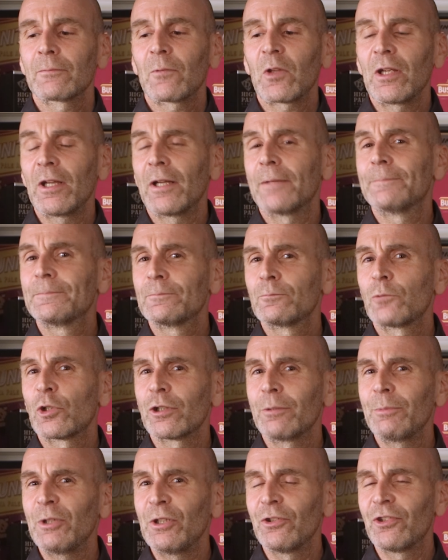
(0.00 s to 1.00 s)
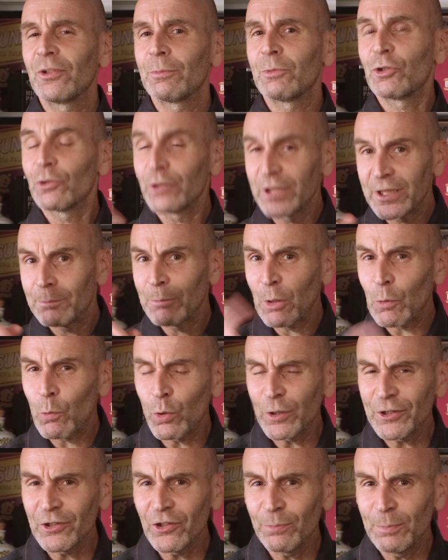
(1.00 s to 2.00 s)
Yeah, we're going to be using Midori, but
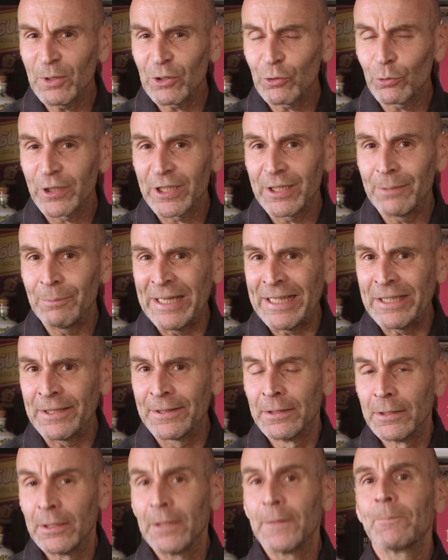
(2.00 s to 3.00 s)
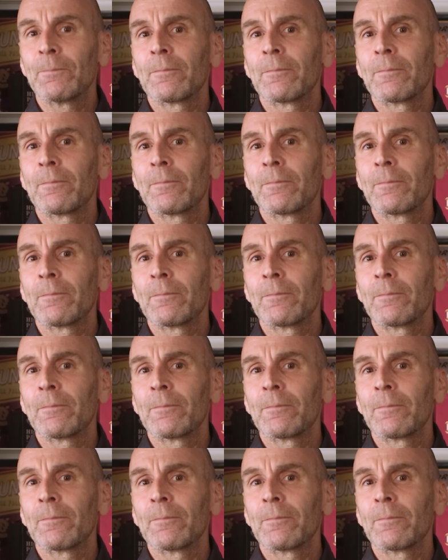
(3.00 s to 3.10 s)
what does Midori mean?